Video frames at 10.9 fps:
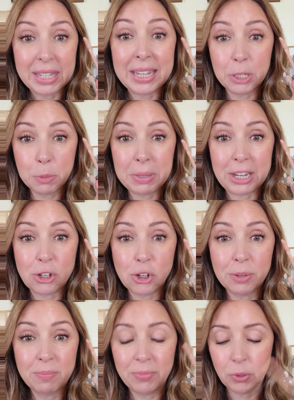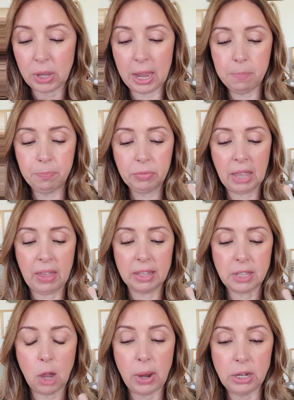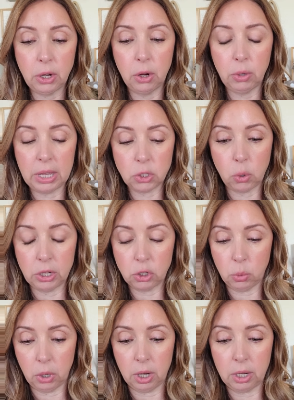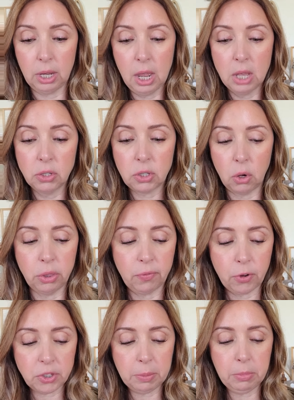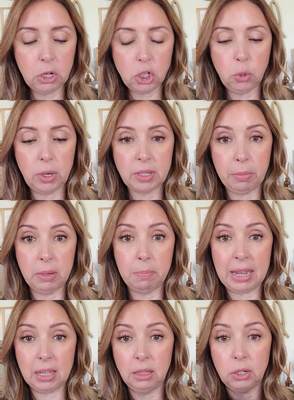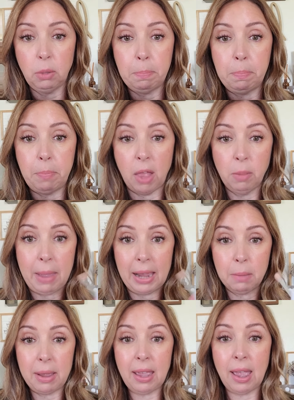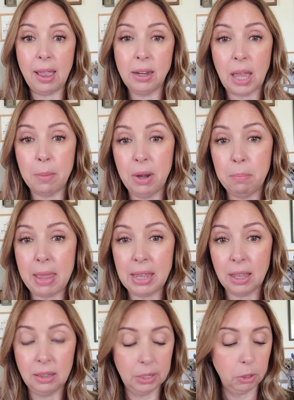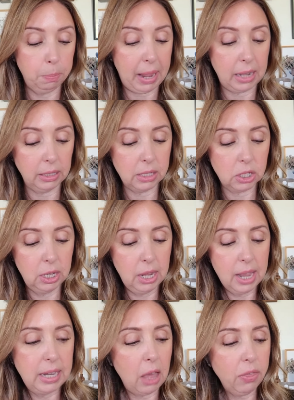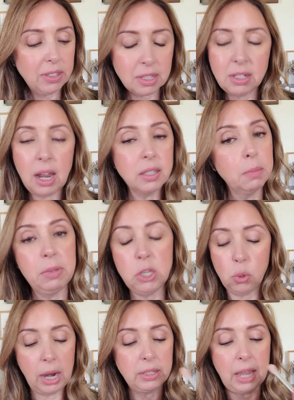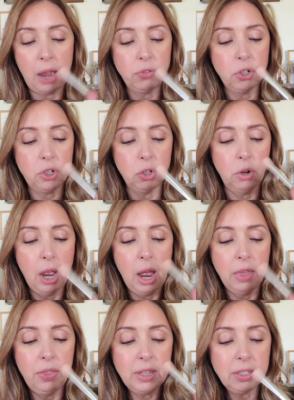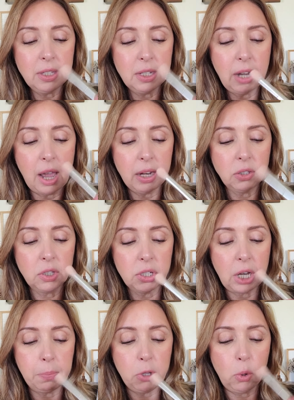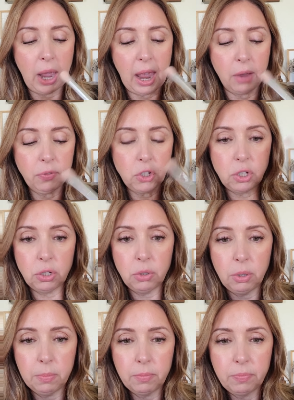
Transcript: It is peach, okay? And that's how I know it's going to work. So the first thing I'm gonna do is I'm gonna make a little, on the back of my hand, I'm gonna make a little palette. Now this is not something you guys have to do. This is not a step you have to do.